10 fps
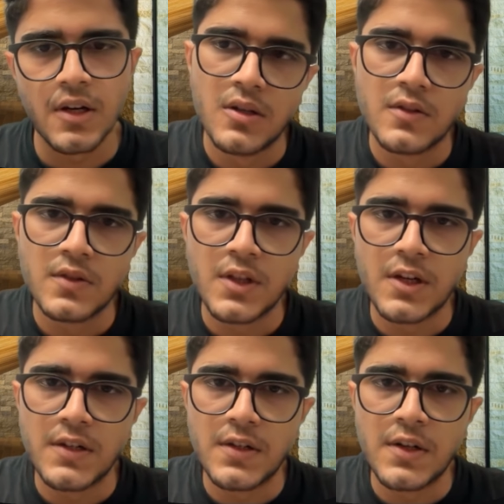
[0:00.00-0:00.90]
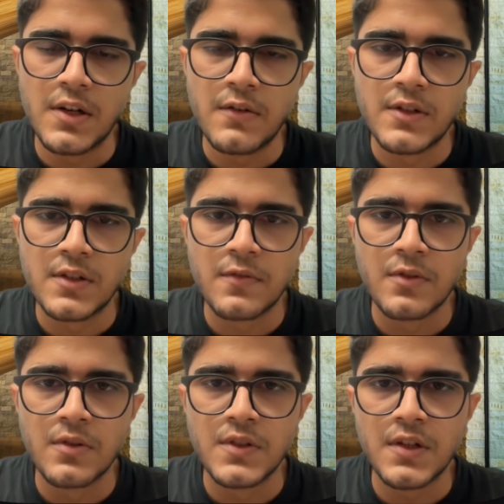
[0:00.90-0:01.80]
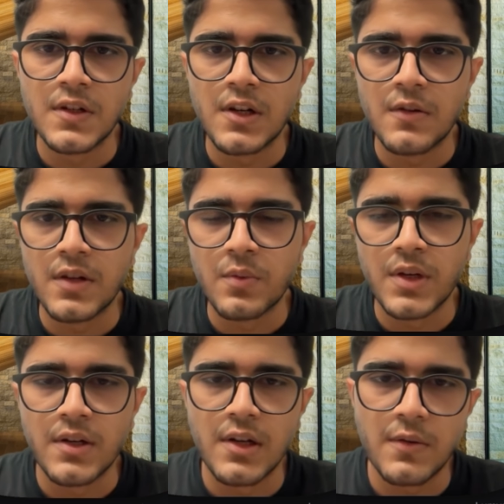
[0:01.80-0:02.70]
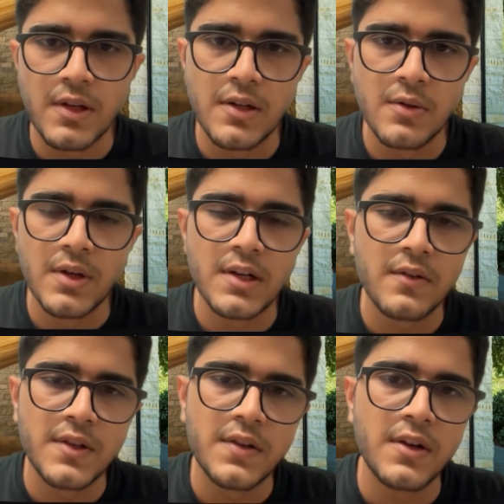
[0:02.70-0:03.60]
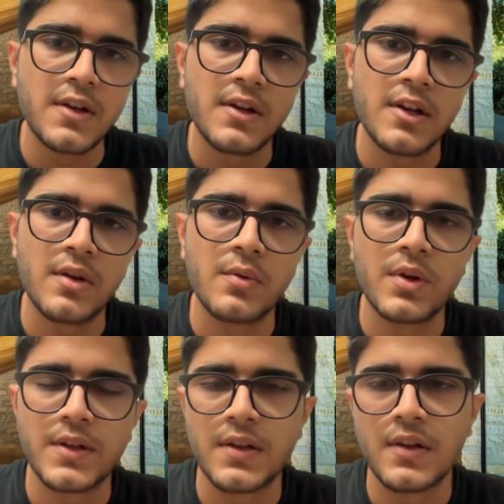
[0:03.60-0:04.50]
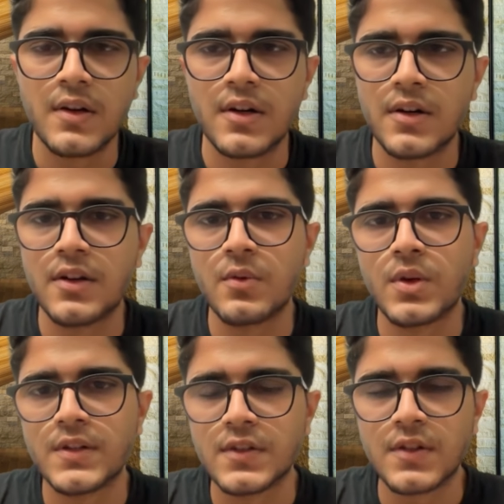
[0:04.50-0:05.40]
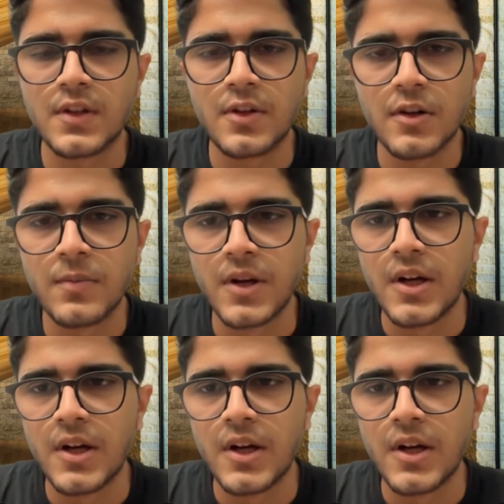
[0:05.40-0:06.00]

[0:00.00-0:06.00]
So there are three levels of nodes here: level 1, level 2, and level 3. Level 1 are the ones on the top.